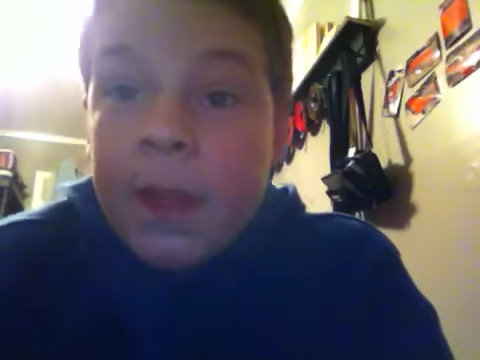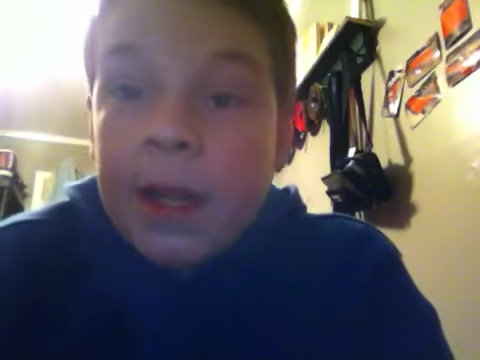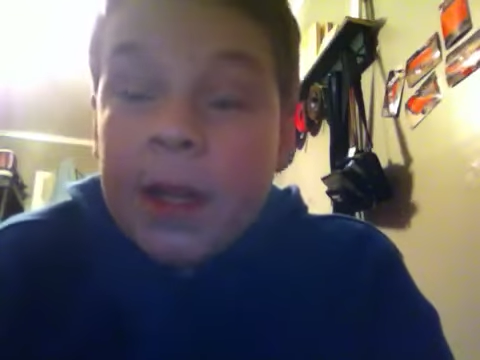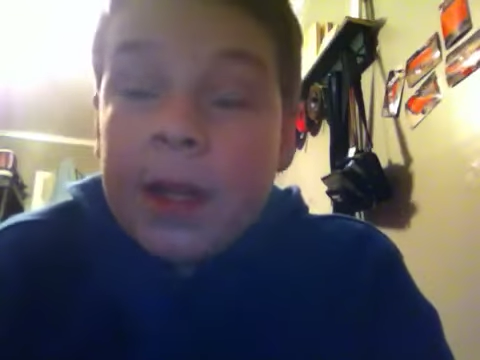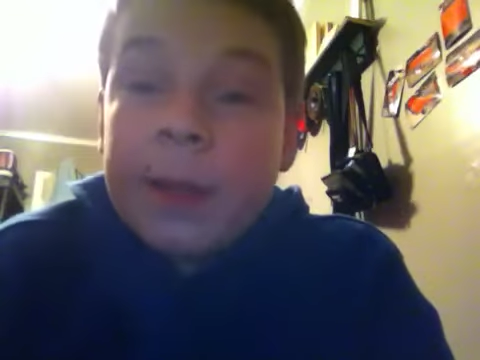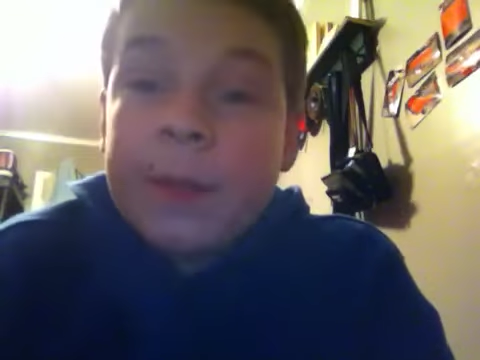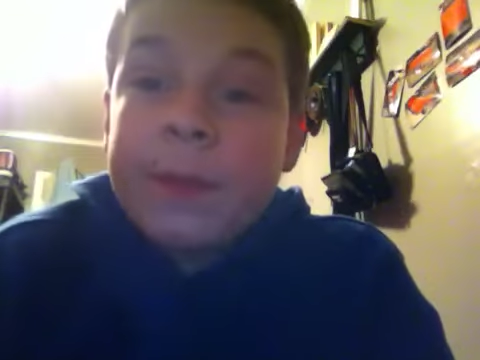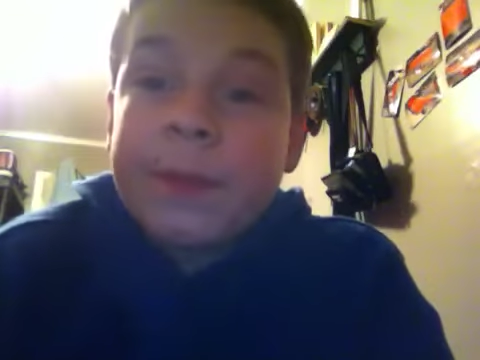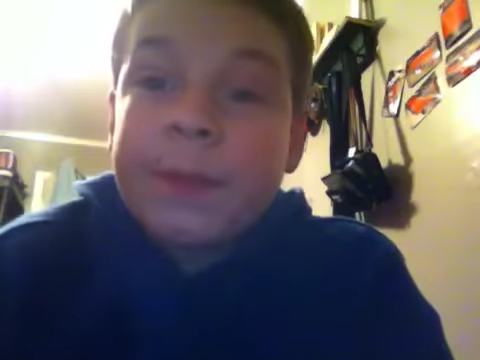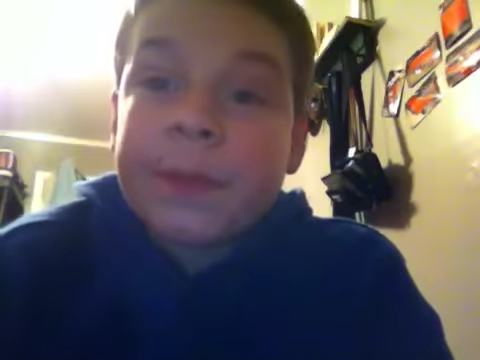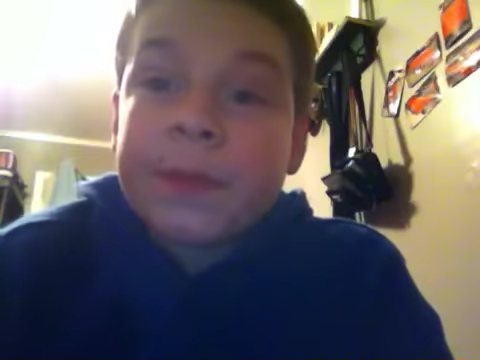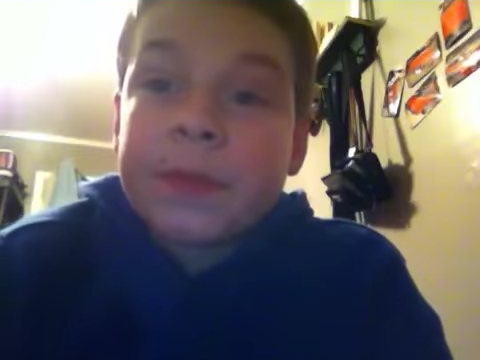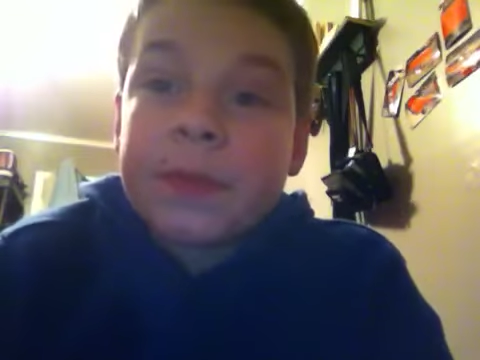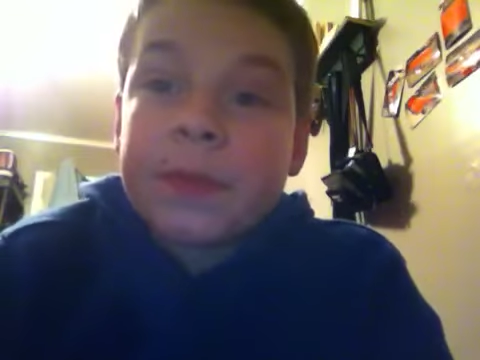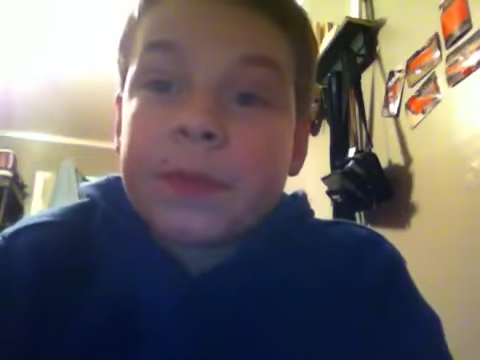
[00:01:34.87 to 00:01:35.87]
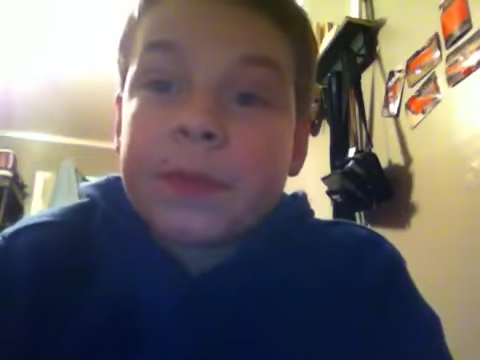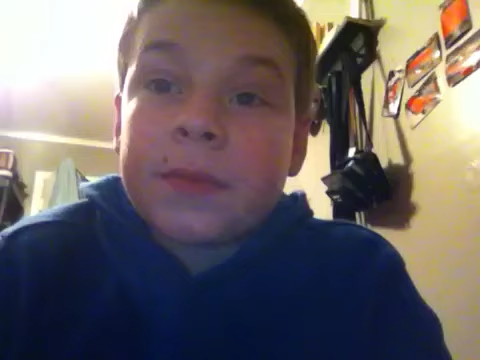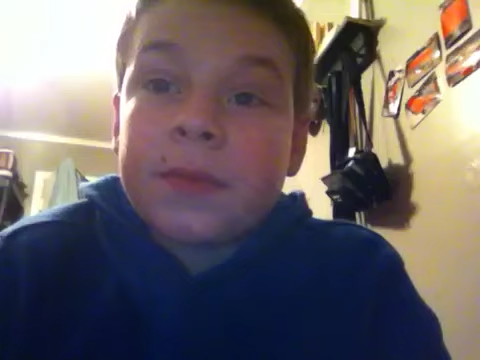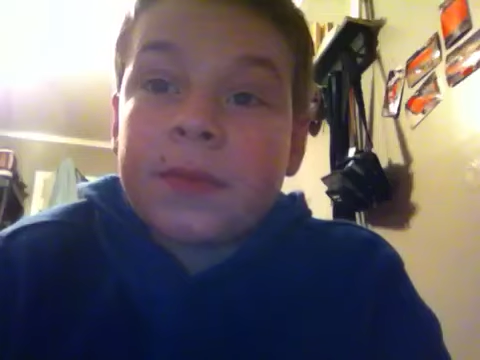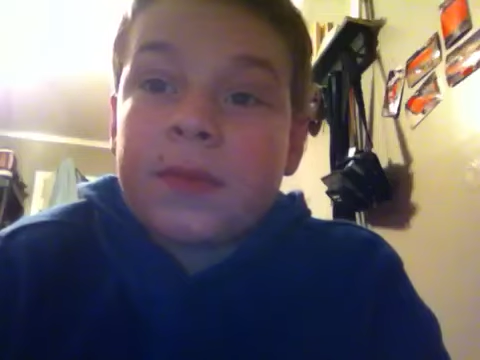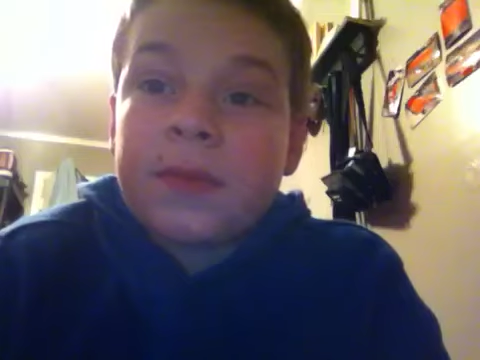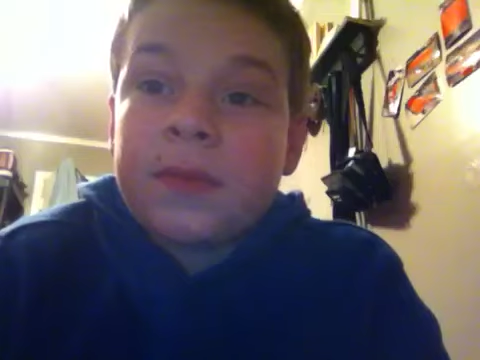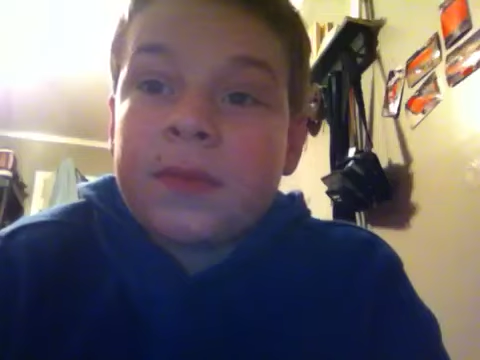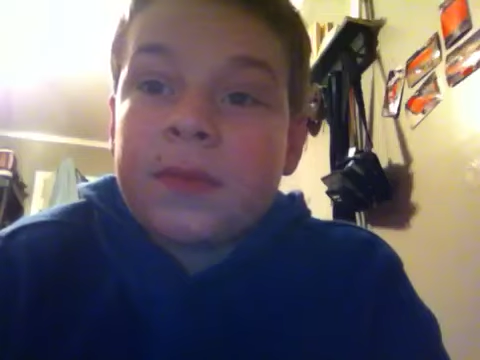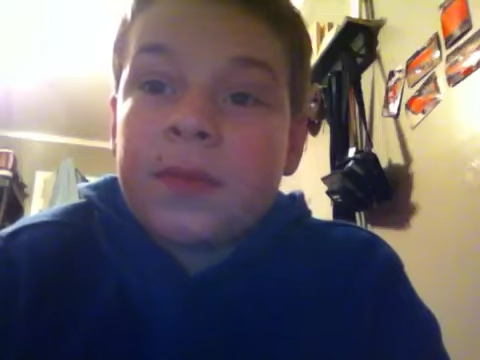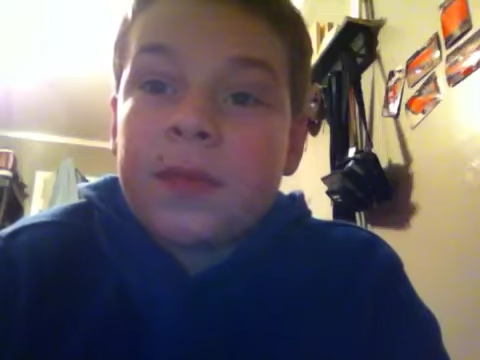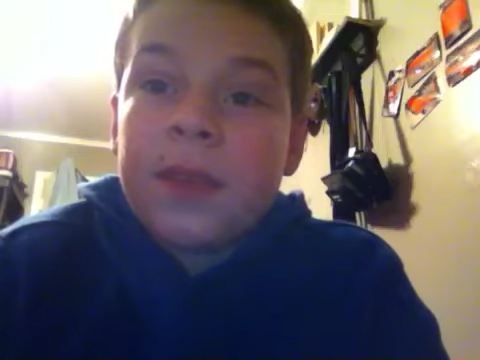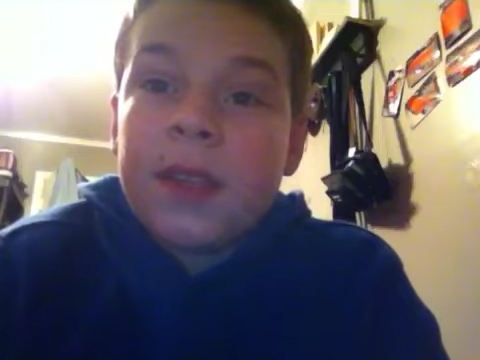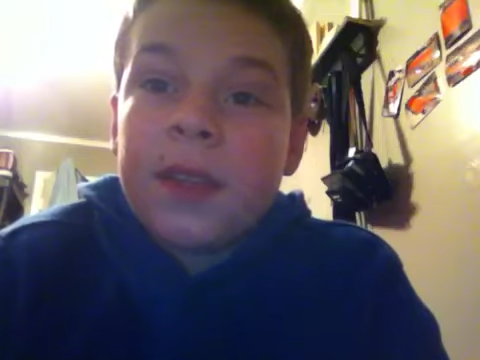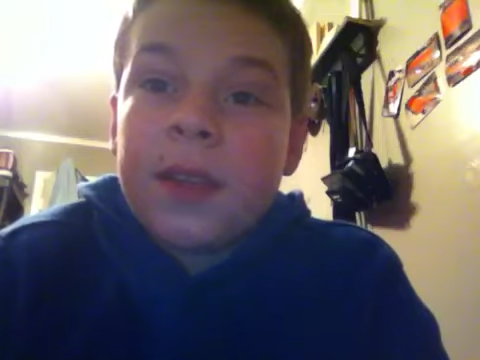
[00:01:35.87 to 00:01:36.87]

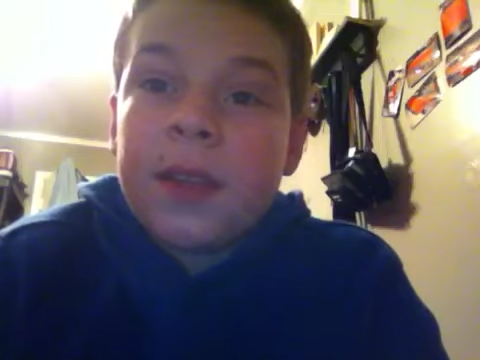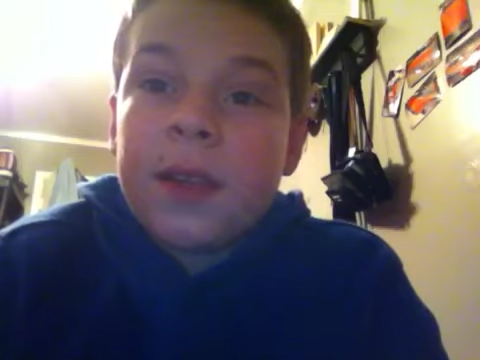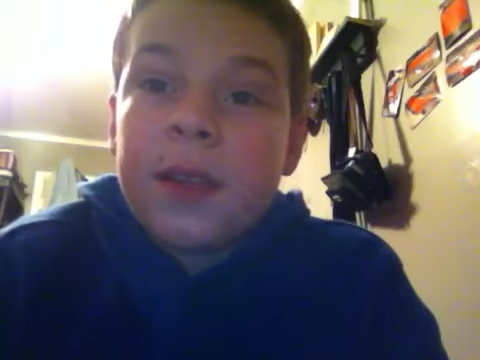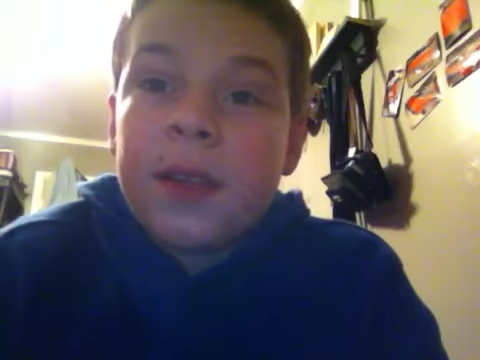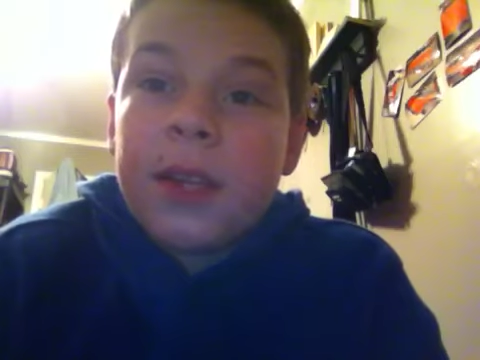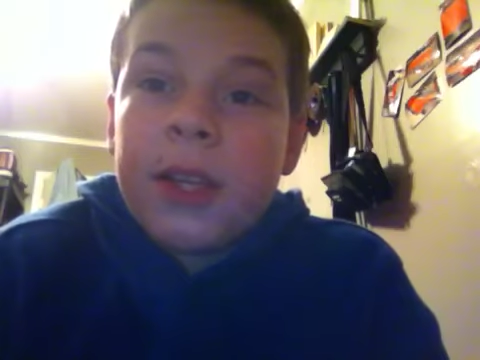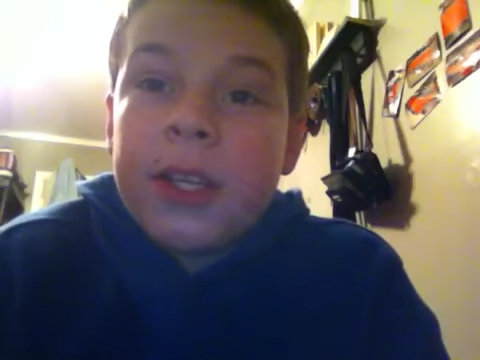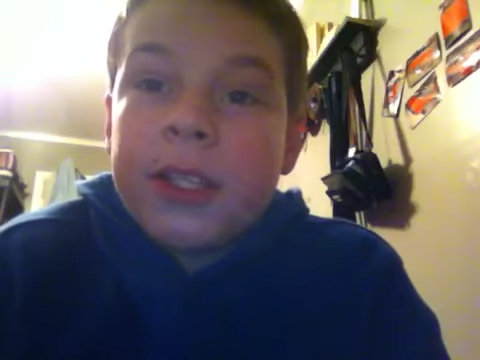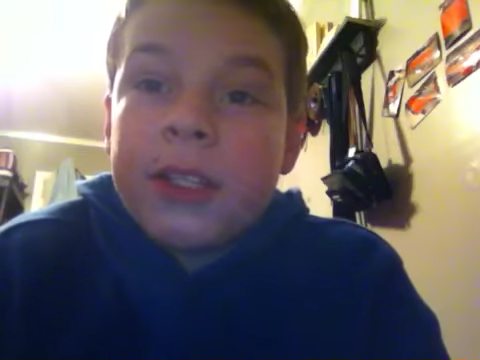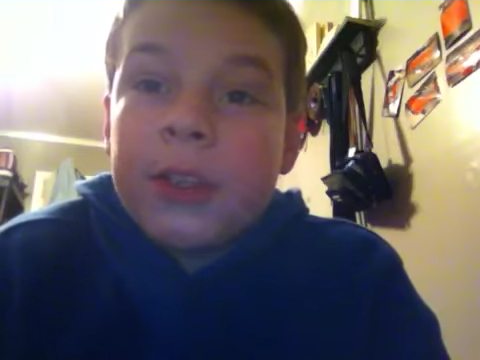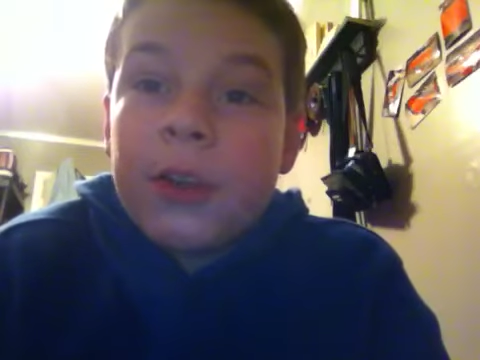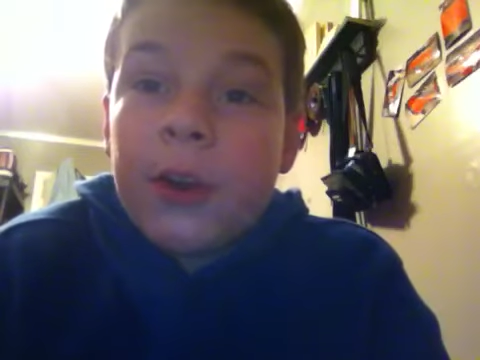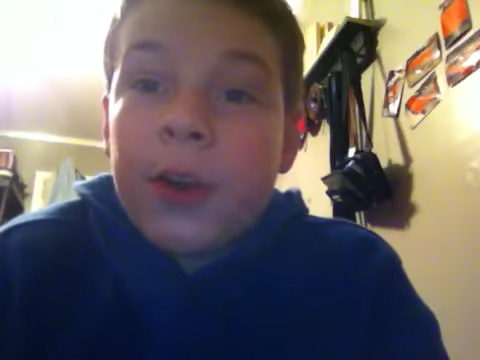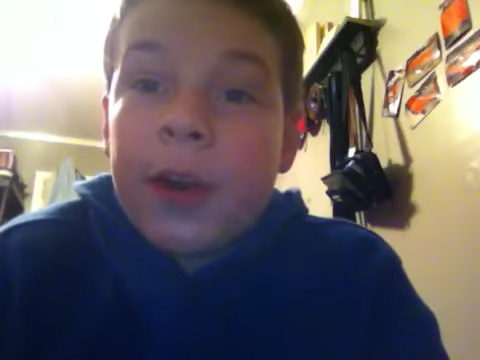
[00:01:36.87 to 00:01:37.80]
So